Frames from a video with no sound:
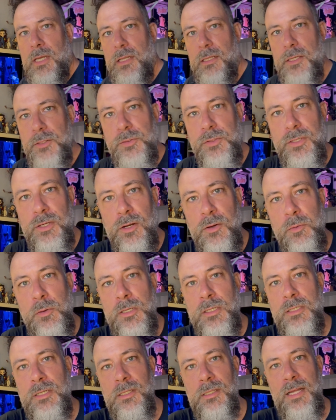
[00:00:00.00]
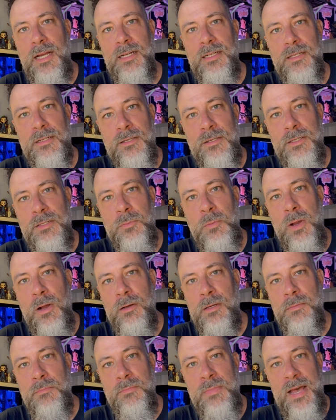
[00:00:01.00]
Hello, Star Wars collectors.
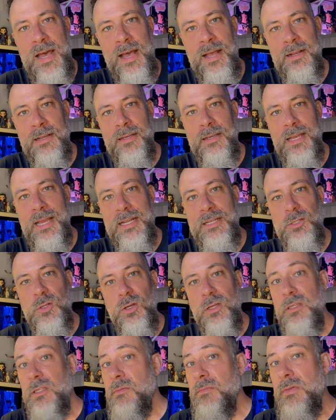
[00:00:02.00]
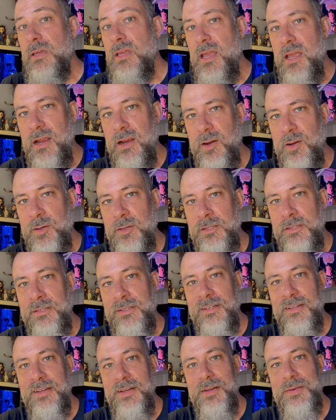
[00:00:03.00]
Welcome back. It took them
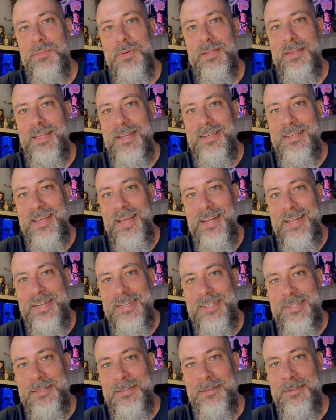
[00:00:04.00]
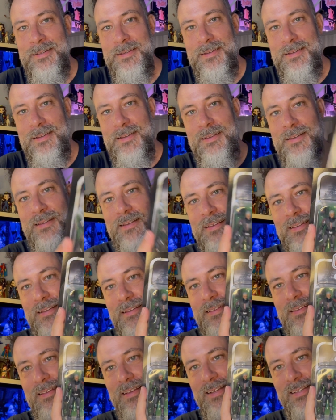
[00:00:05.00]
years, but they did it.
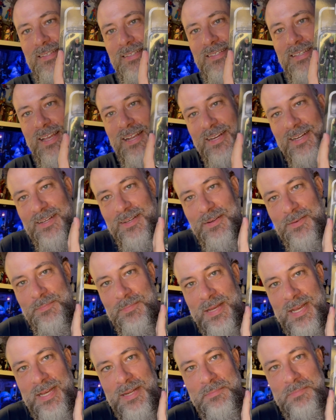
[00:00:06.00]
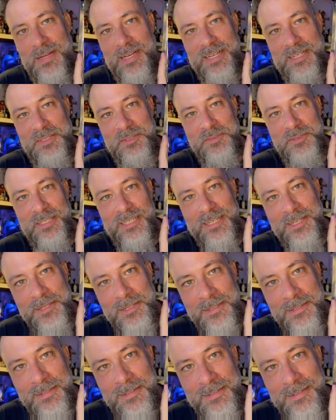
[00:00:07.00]
A second Bad Batch
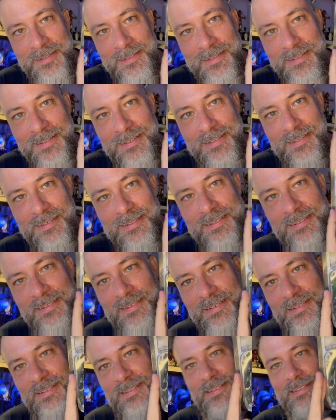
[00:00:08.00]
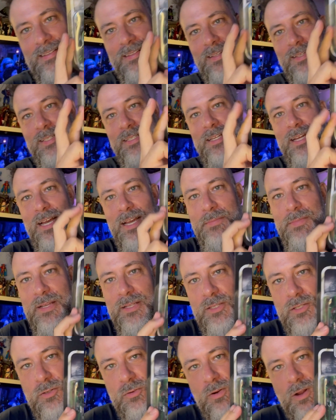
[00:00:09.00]
figure. This time
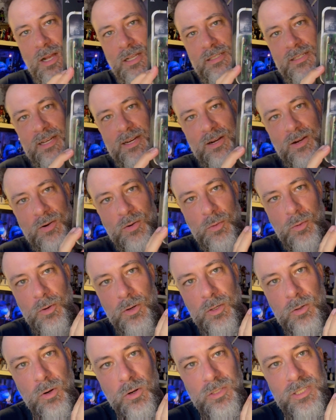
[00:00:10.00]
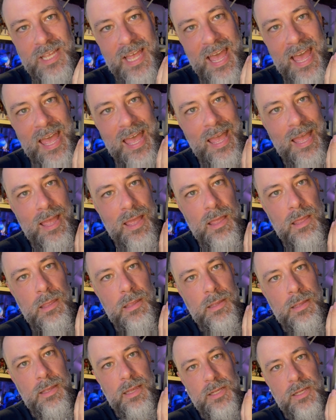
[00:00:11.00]
it's Crosshair, or CROSSHAIR,
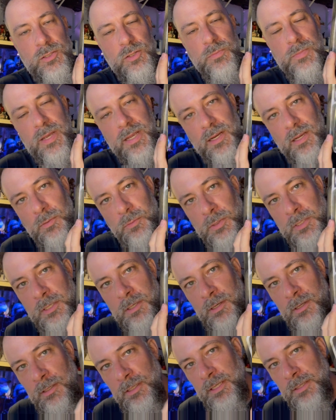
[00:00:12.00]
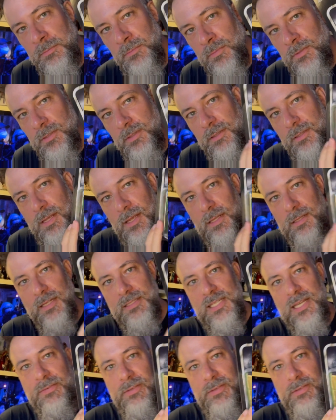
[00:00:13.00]
as Omega would call him. Let's have a